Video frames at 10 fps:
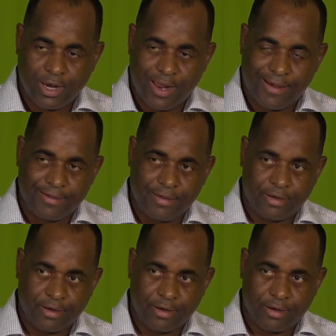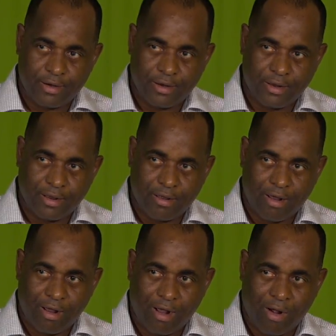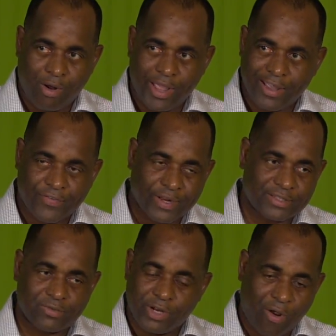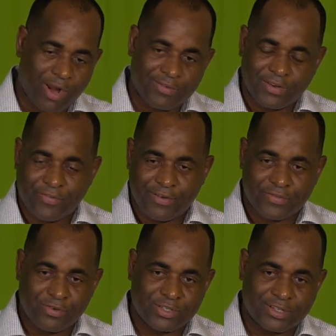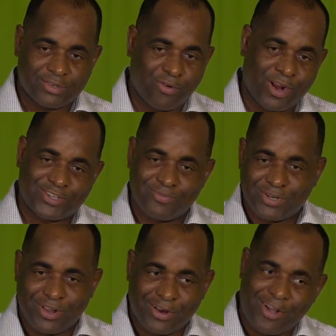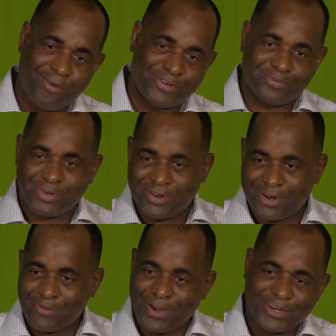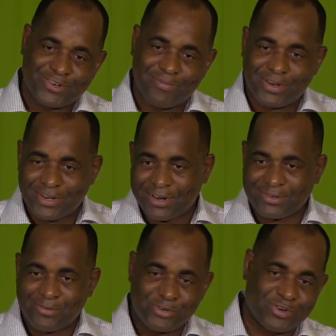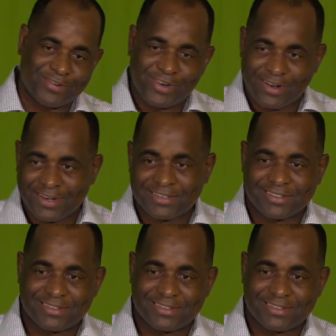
And our efforts, we'll all have different views as to what should be done, how it should be done, when it should have been done, who should have done it.